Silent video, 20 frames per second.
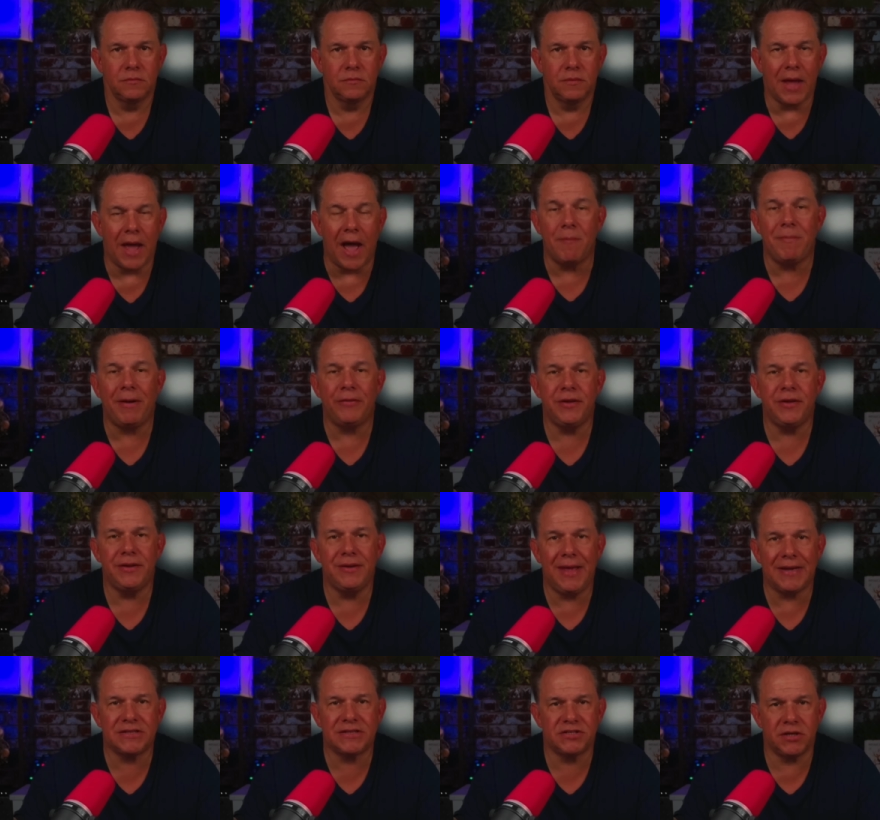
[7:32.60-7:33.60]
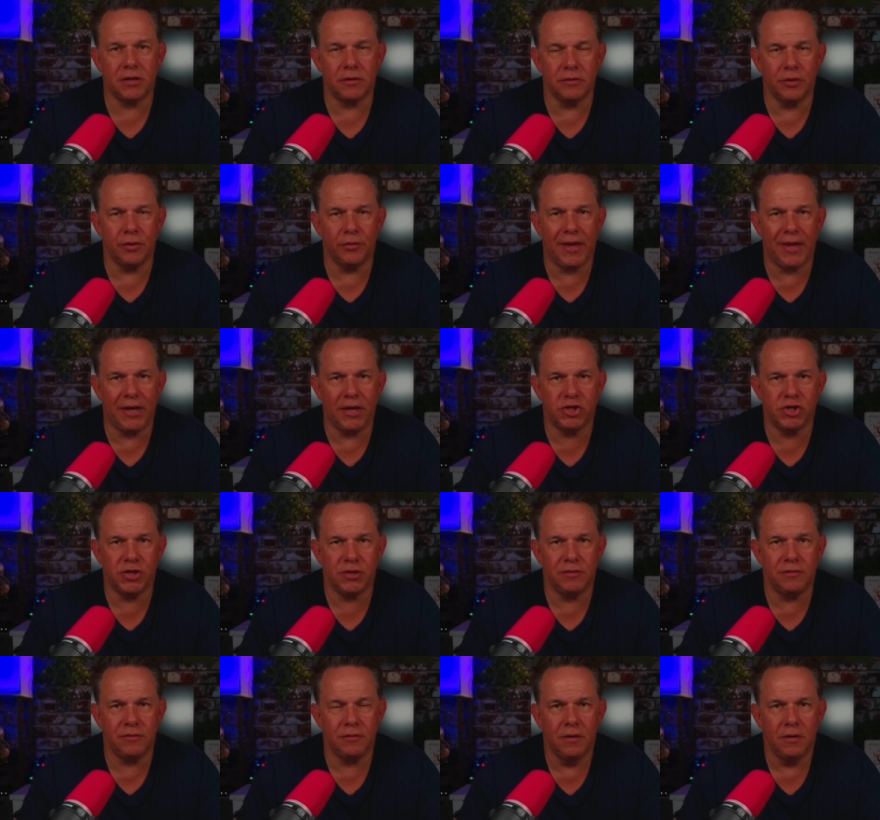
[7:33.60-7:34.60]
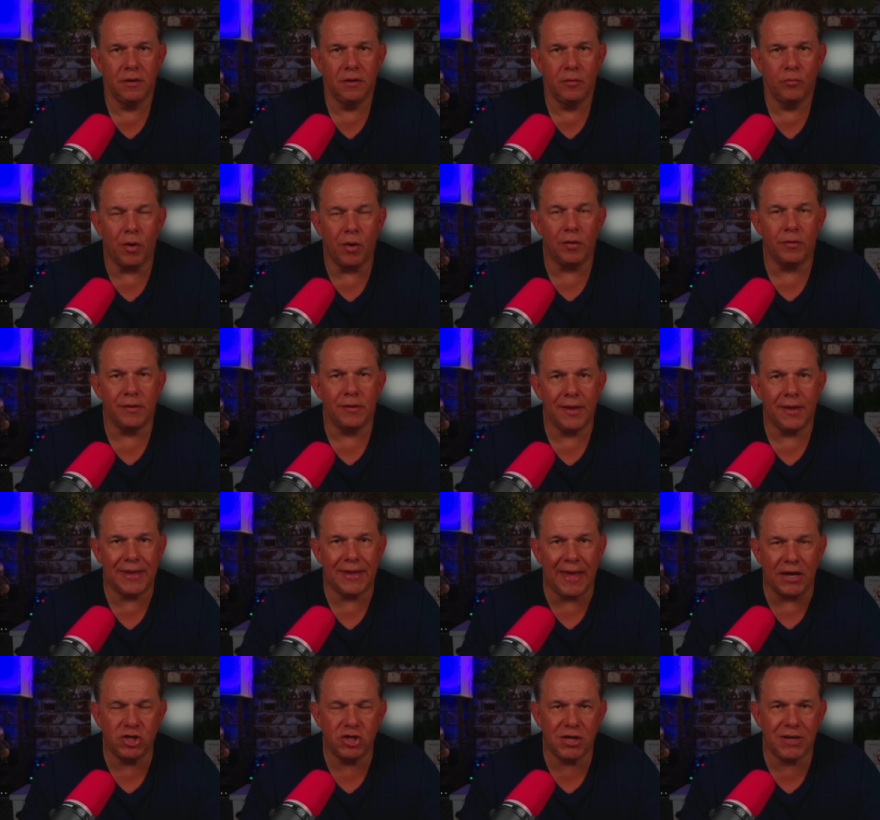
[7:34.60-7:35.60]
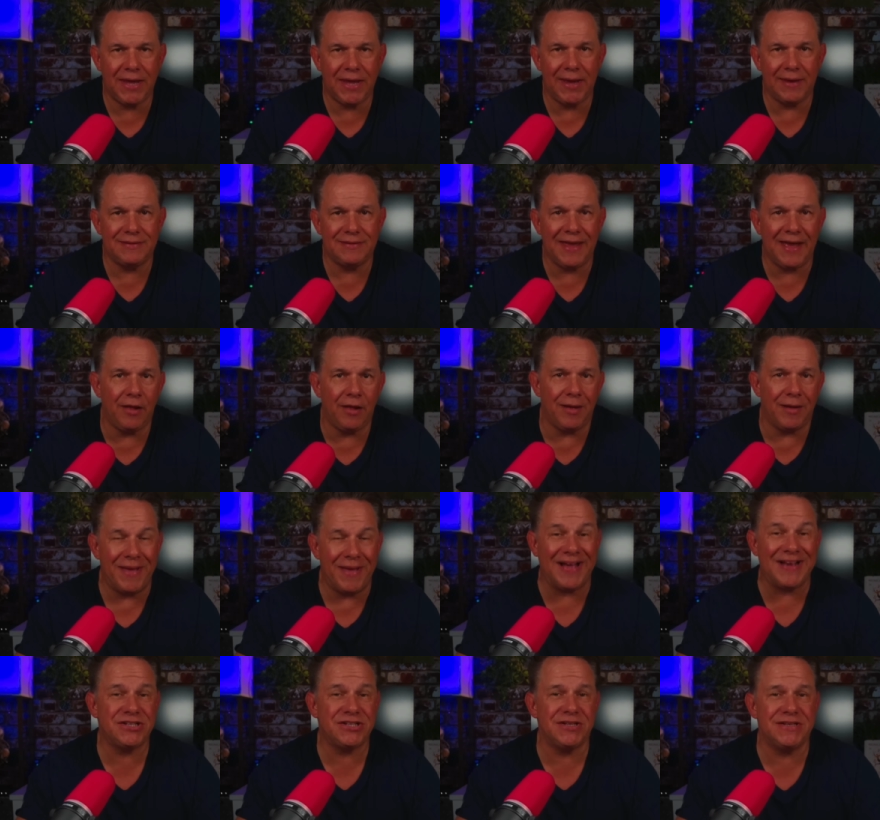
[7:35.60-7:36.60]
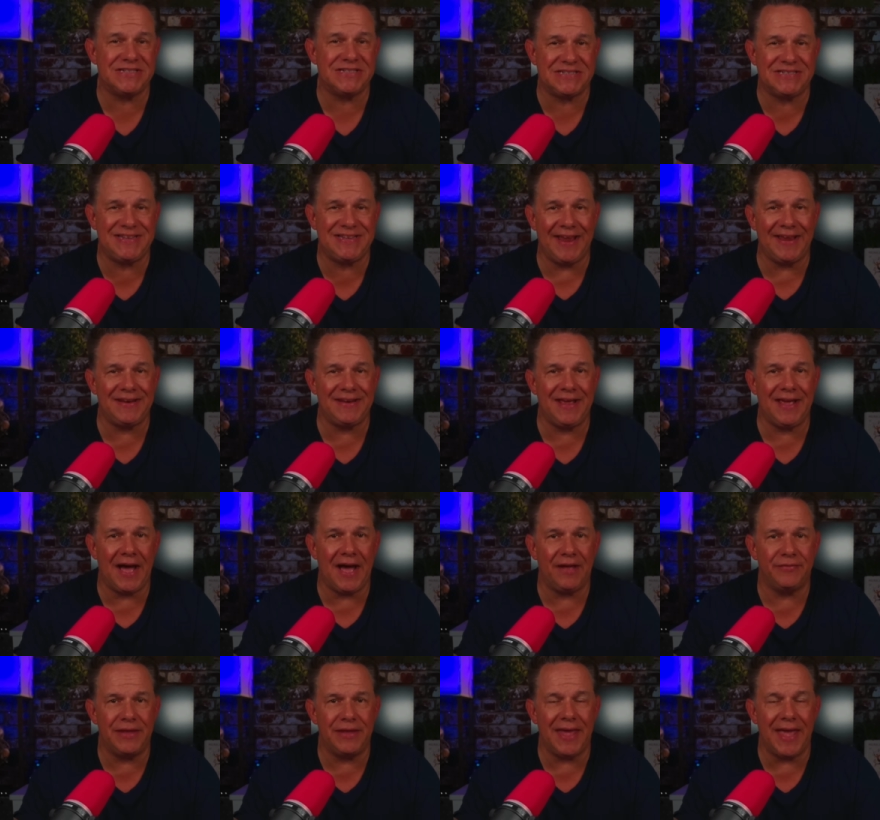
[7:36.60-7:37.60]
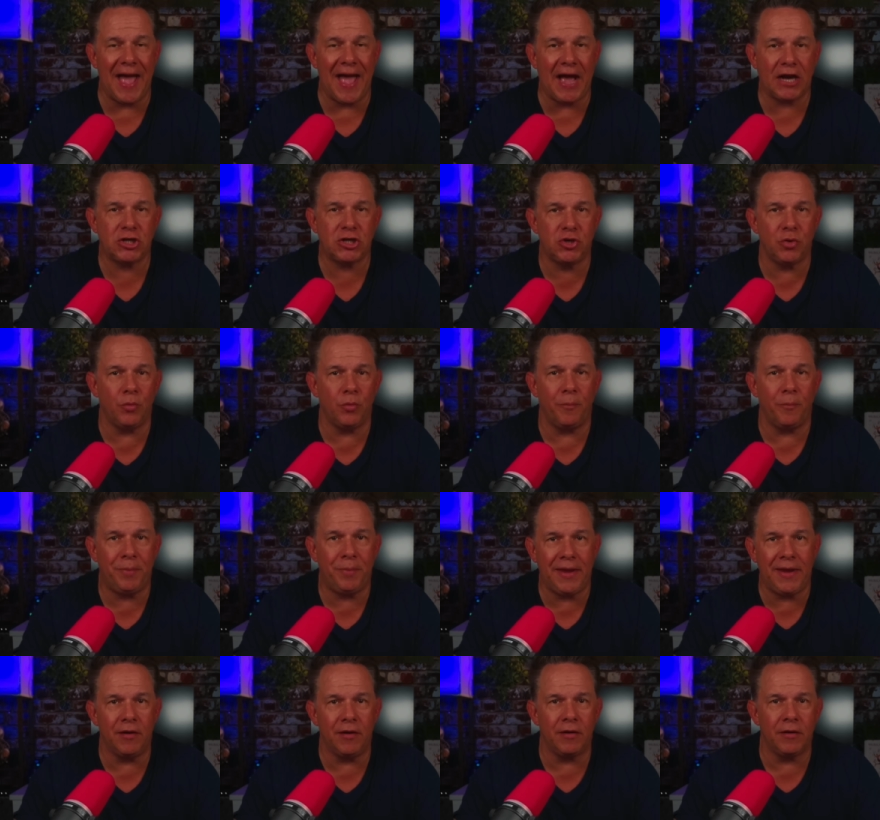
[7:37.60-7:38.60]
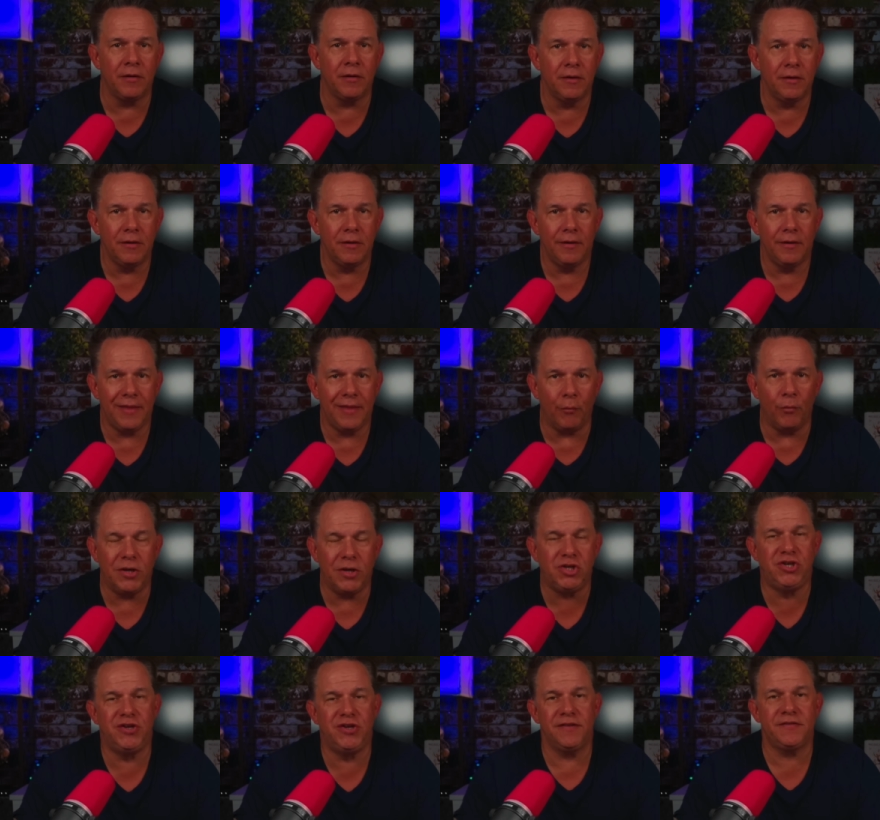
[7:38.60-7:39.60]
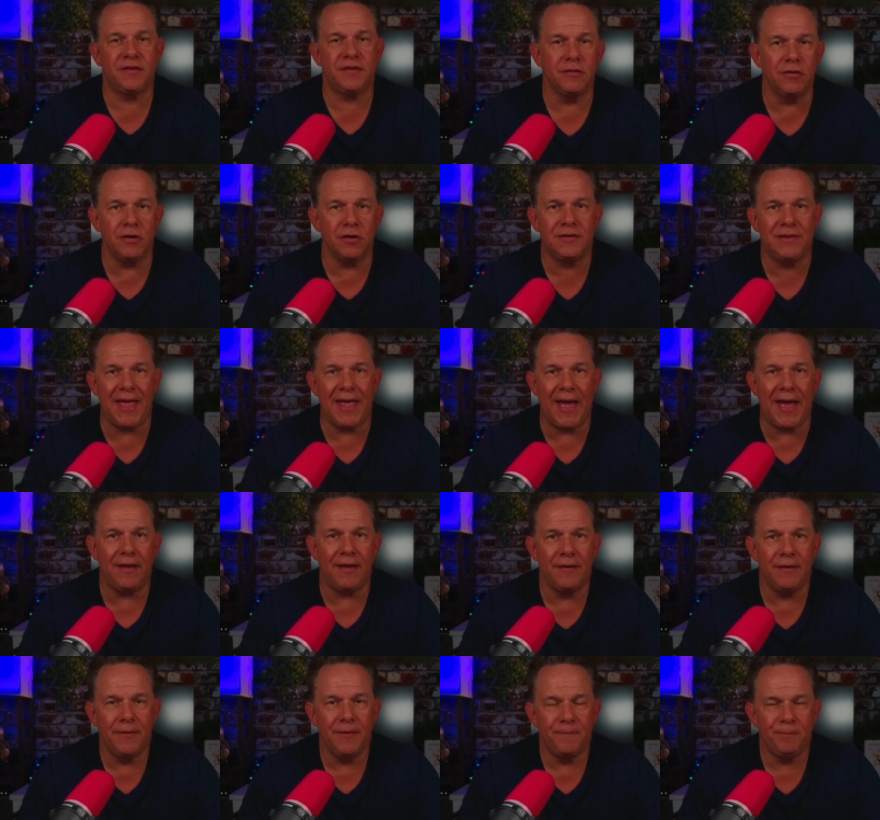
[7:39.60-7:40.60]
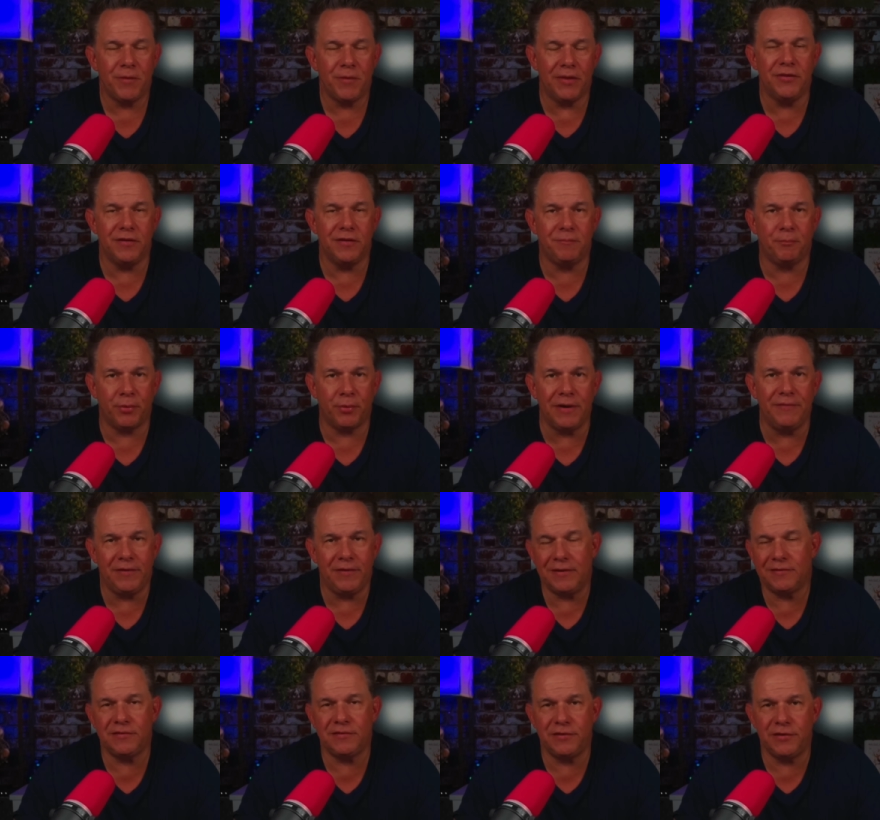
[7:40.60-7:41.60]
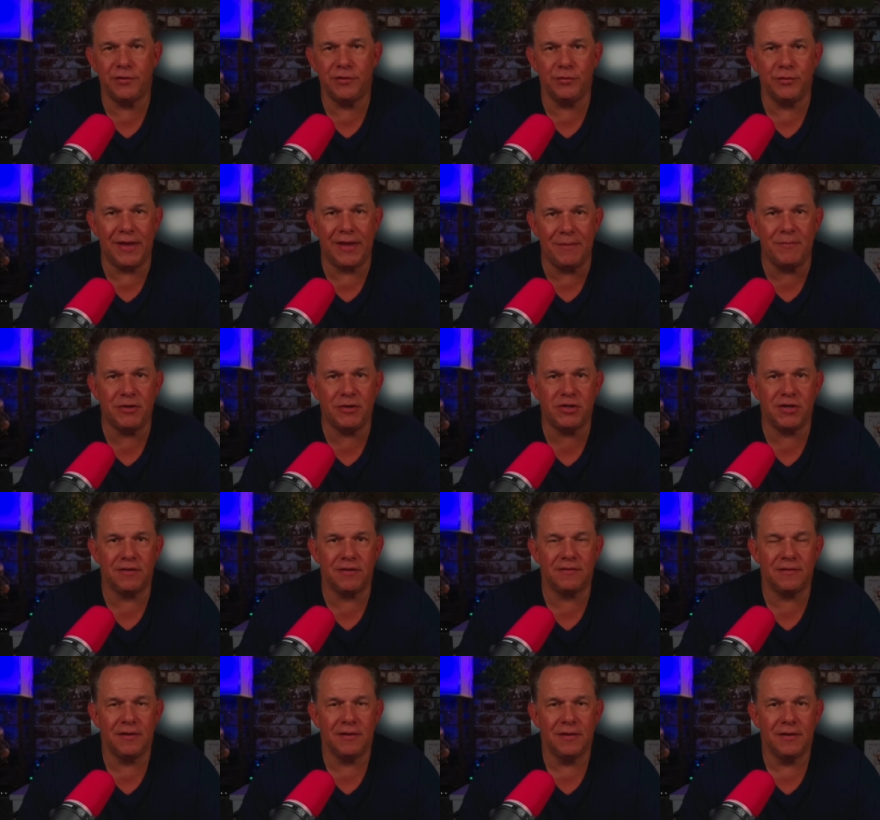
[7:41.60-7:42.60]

How about the next location? Well, in case you can't tell, I'm actually standing on the actual pier that we just looked at in the previous two images.